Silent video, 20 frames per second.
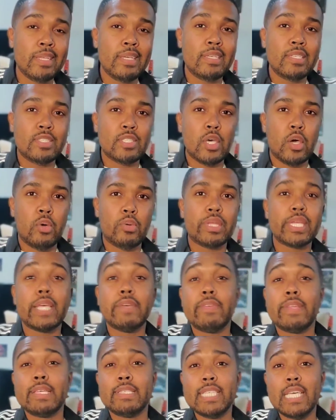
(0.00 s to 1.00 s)
So to give
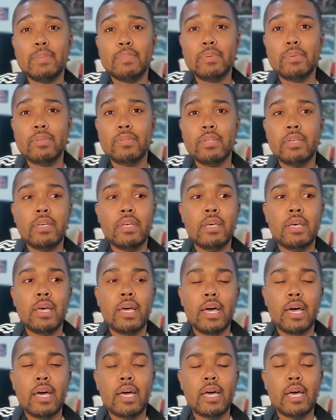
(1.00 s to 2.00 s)
an example,
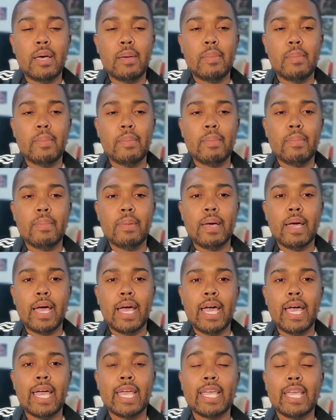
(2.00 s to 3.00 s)

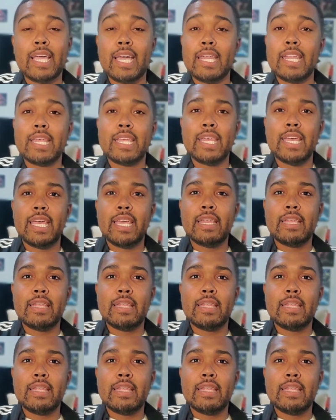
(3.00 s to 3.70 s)
I kind of get